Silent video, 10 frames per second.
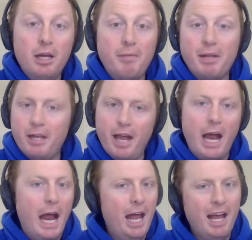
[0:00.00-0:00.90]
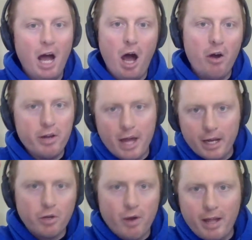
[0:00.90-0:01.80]

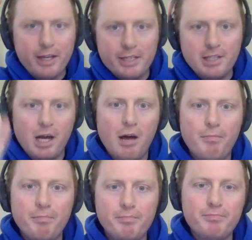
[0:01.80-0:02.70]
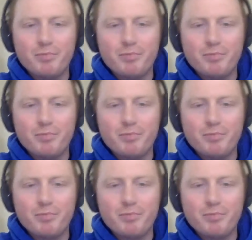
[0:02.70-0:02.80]
Ariana Grande's up,